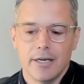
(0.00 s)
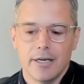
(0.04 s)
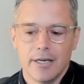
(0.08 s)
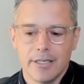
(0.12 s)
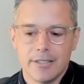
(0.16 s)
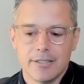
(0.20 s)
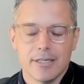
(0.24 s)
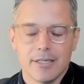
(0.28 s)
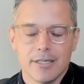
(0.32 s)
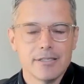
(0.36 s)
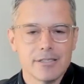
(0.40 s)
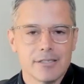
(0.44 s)

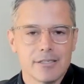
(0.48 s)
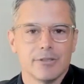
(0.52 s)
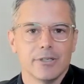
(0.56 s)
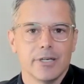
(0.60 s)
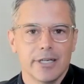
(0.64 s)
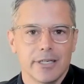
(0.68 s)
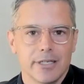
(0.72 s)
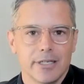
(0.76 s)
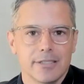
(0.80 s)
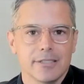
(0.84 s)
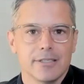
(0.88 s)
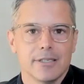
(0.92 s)
it does
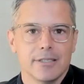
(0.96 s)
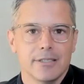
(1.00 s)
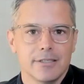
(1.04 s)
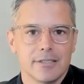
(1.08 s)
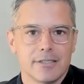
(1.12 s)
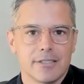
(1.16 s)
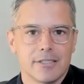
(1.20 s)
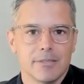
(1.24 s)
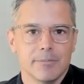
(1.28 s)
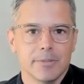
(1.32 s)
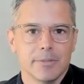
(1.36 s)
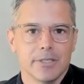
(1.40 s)
create an
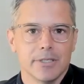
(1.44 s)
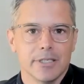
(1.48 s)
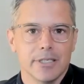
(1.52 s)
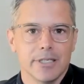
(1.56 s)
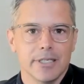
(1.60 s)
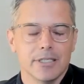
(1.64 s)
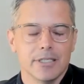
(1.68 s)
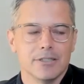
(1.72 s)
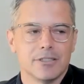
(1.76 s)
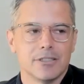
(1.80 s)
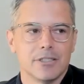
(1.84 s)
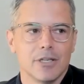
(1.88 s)

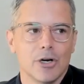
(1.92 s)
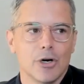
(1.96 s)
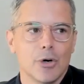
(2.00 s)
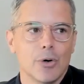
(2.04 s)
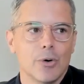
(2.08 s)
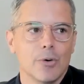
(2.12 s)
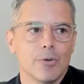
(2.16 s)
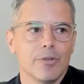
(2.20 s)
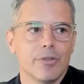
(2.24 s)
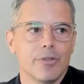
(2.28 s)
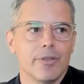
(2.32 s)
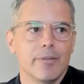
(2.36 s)
instability. And
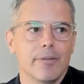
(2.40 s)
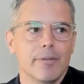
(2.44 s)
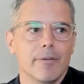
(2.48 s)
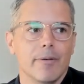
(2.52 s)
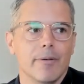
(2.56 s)
so